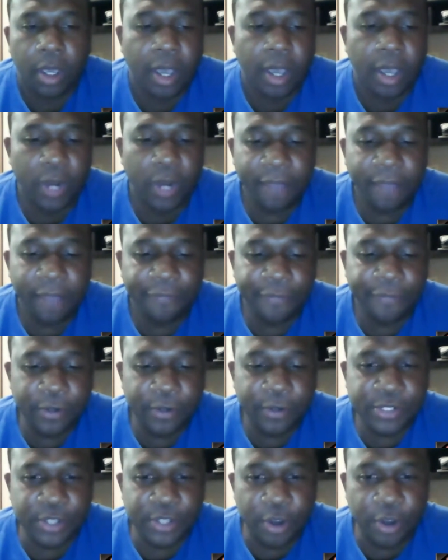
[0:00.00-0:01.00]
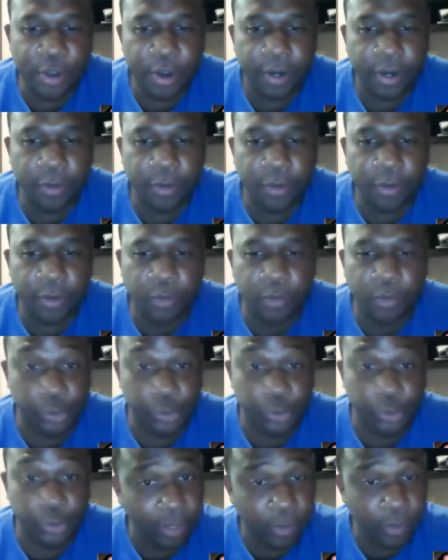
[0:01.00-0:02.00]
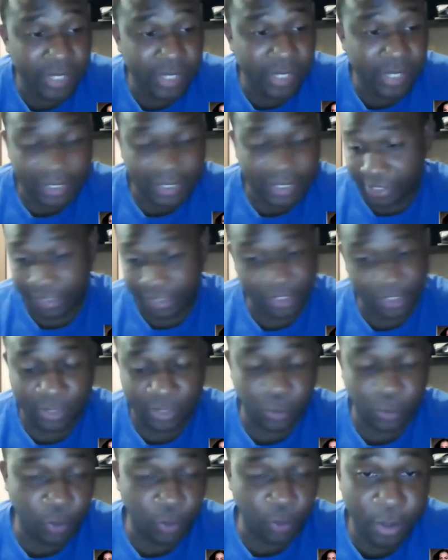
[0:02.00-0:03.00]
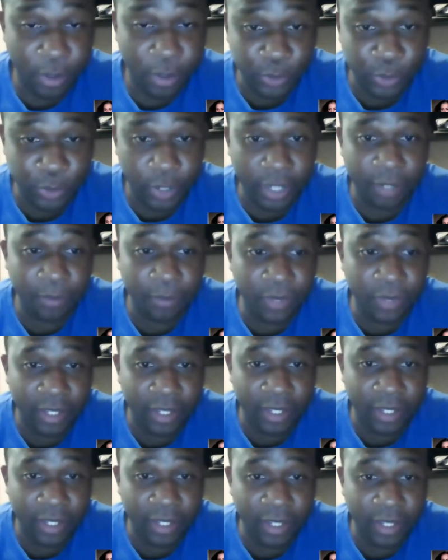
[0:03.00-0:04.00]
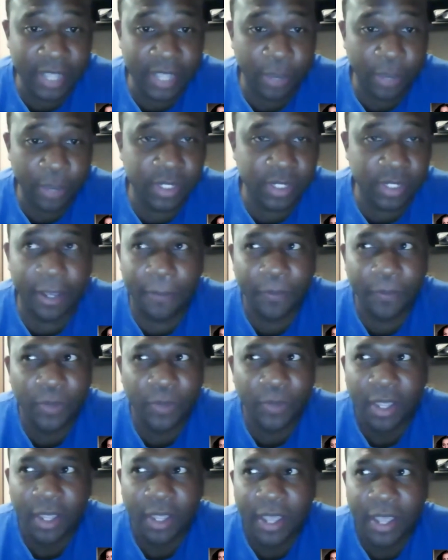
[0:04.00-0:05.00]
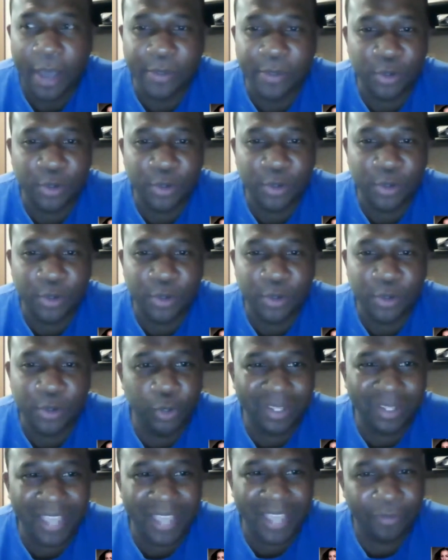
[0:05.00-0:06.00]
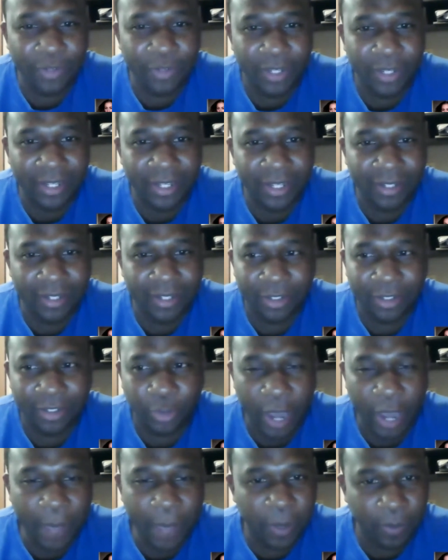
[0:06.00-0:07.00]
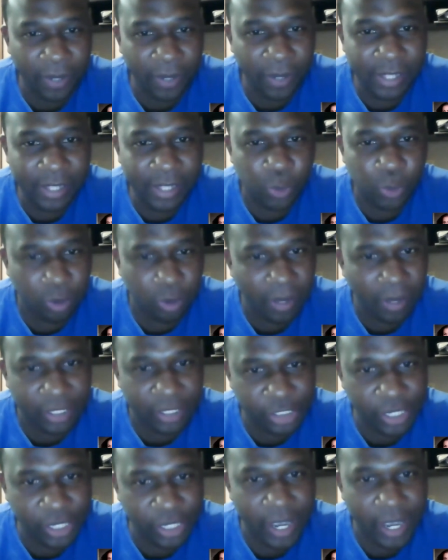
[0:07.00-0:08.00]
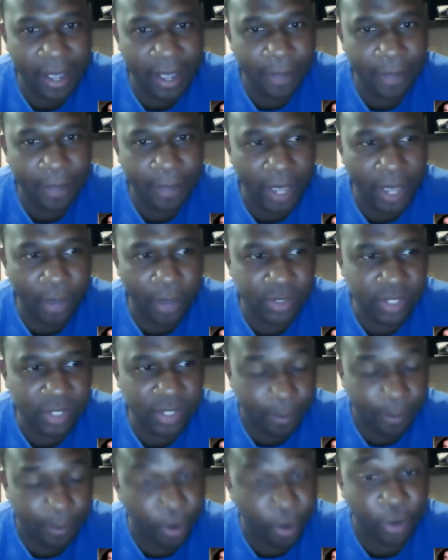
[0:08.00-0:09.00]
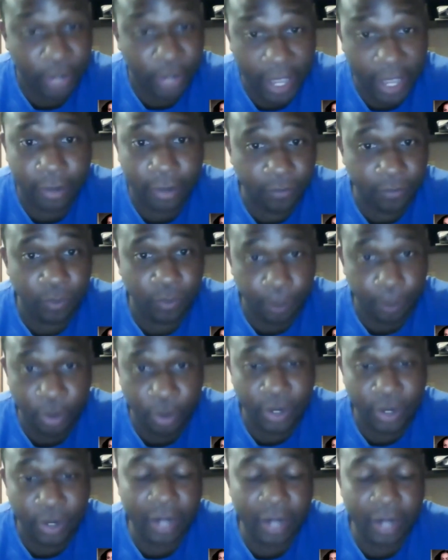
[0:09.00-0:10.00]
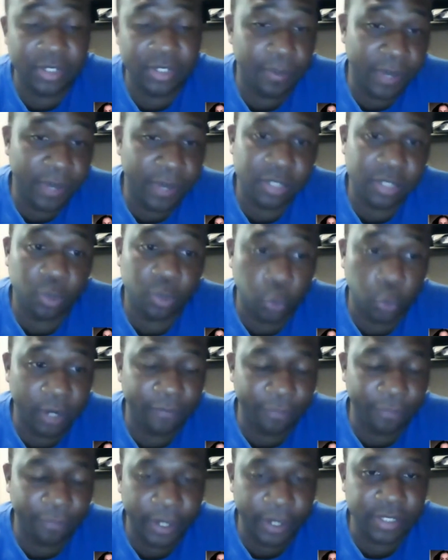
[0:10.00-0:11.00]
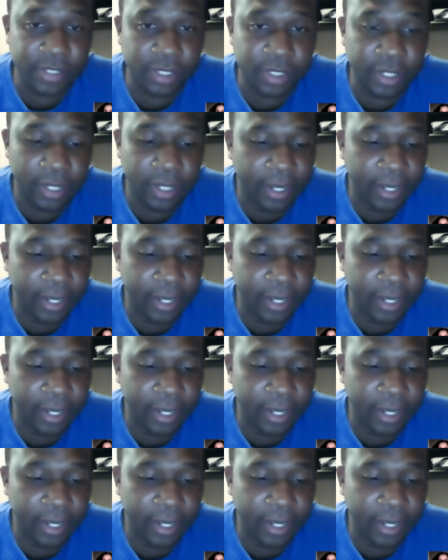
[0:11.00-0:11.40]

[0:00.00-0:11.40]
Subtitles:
When I first started with Shireen, it was actually just one of those random things. I was going through a kind of a crappy place with my job. I was burnt out. Burnt out is the best way to phrase it.